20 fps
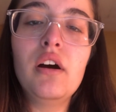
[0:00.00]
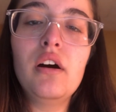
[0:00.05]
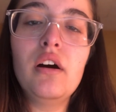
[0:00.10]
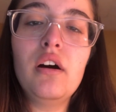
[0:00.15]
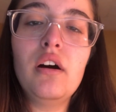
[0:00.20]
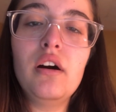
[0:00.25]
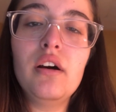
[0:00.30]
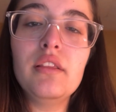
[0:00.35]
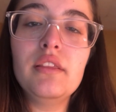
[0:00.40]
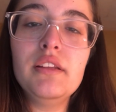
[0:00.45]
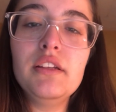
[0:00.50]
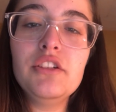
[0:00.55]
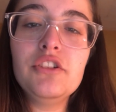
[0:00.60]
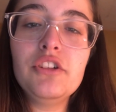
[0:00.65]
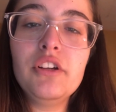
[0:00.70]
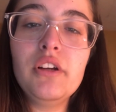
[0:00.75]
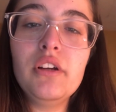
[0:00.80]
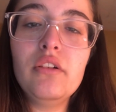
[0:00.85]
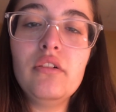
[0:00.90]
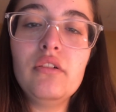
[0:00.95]
on this
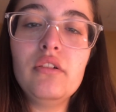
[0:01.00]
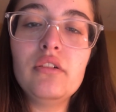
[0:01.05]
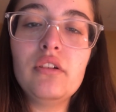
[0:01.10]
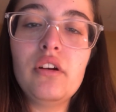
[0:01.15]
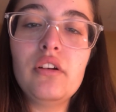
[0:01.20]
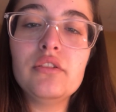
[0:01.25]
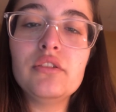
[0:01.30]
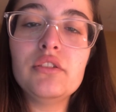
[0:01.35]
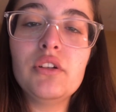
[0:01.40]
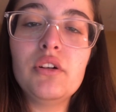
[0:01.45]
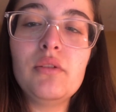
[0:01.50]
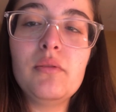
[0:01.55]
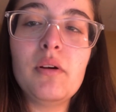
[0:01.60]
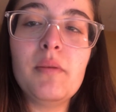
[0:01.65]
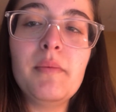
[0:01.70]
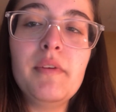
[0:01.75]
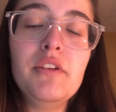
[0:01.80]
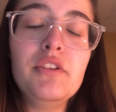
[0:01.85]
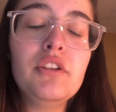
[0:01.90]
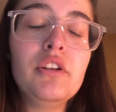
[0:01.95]
channel and also on my
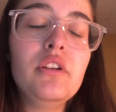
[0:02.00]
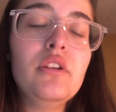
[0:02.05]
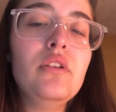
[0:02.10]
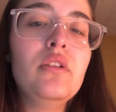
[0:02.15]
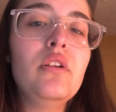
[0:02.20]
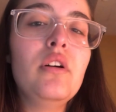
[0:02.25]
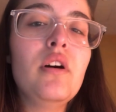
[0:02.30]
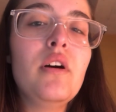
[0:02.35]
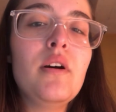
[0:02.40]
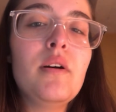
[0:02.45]
main channel.